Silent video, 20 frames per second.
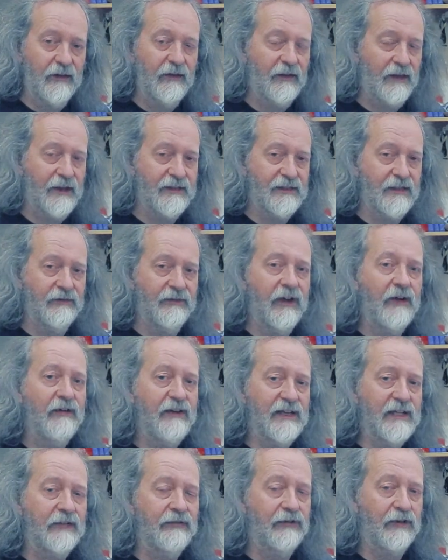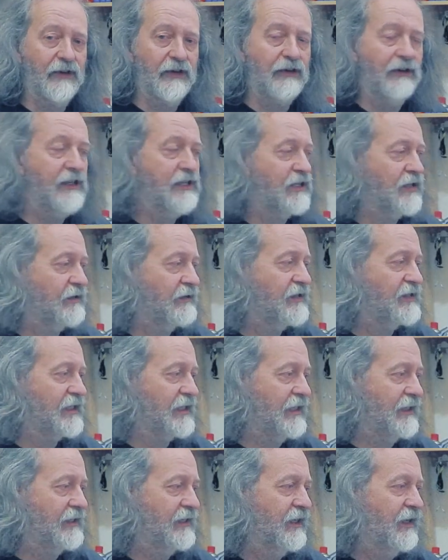That's a very different creature, isn't
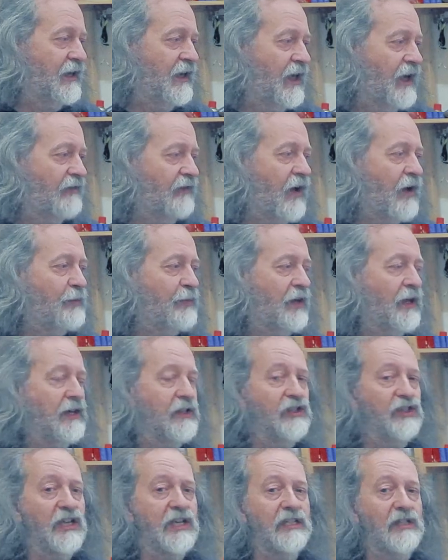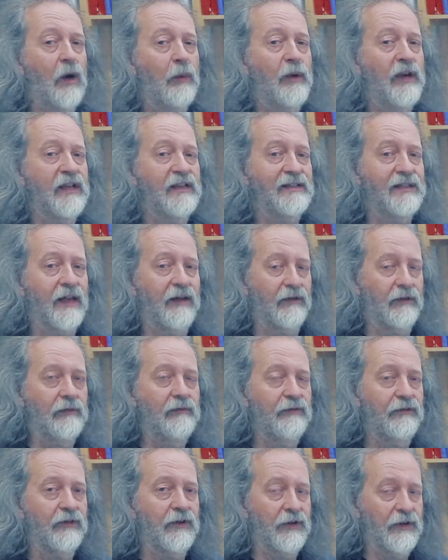it? If I play a G dominant 7
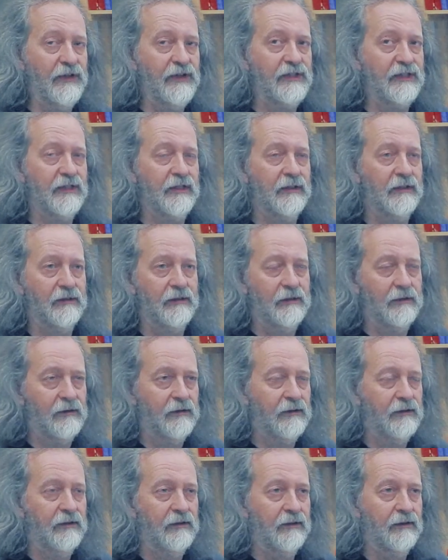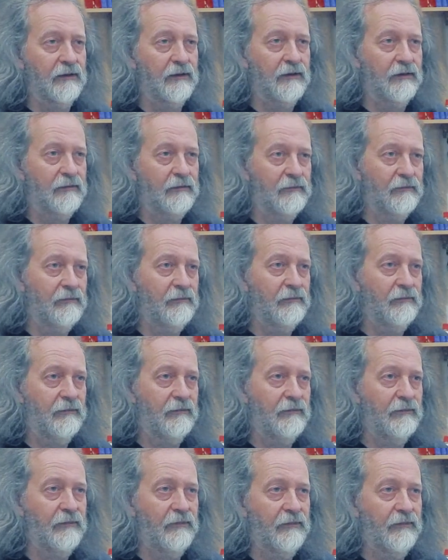first,
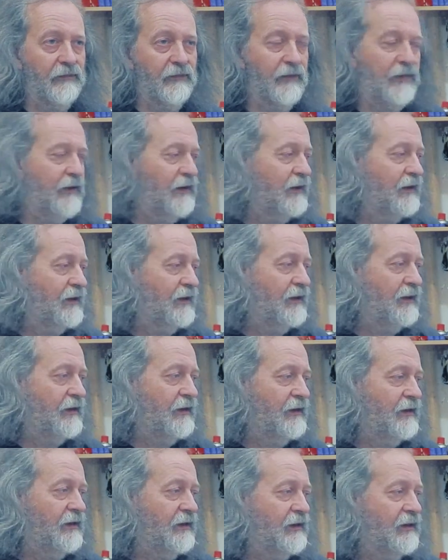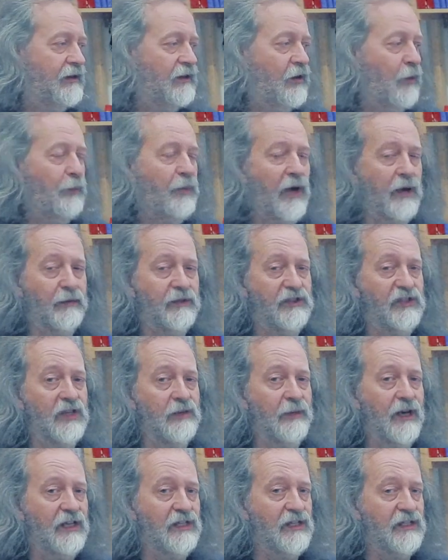compare with G
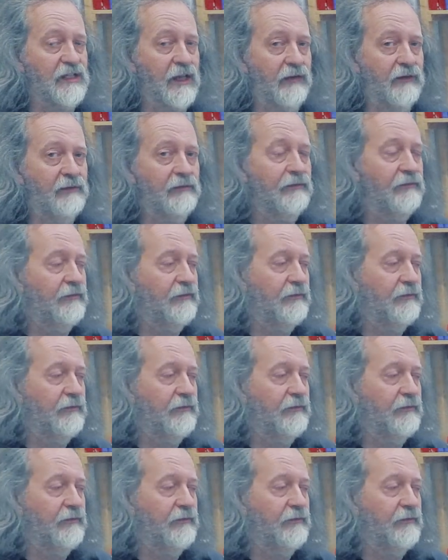major 7,